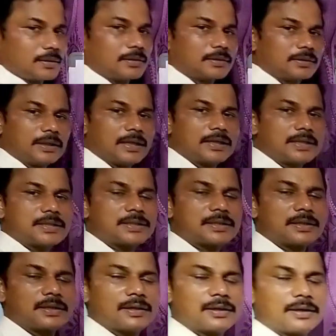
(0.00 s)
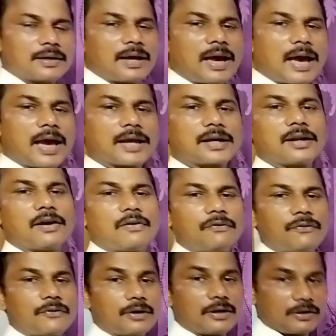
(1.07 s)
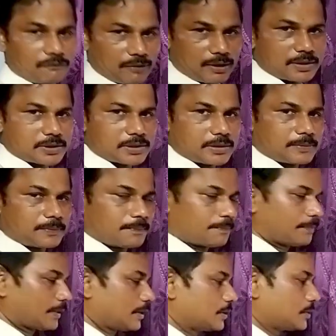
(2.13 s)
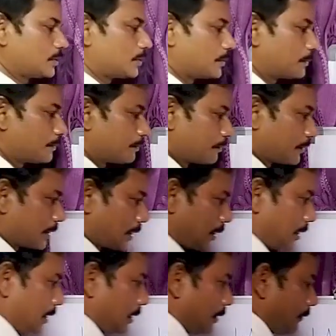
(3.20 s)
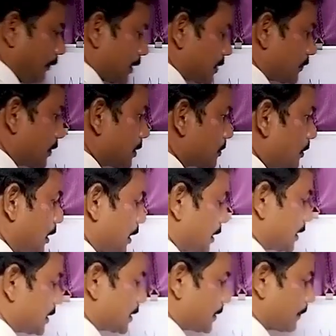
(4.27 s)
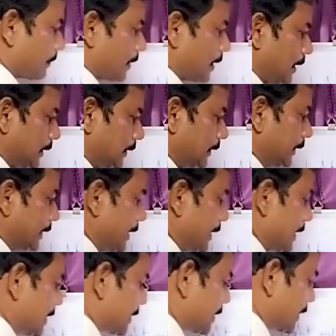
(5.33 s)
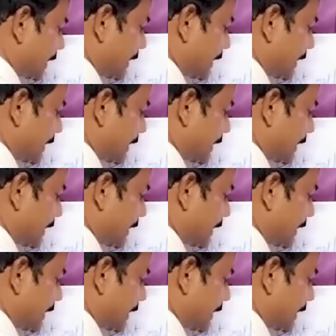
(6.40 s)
That is angle of reflection. So first principle is these three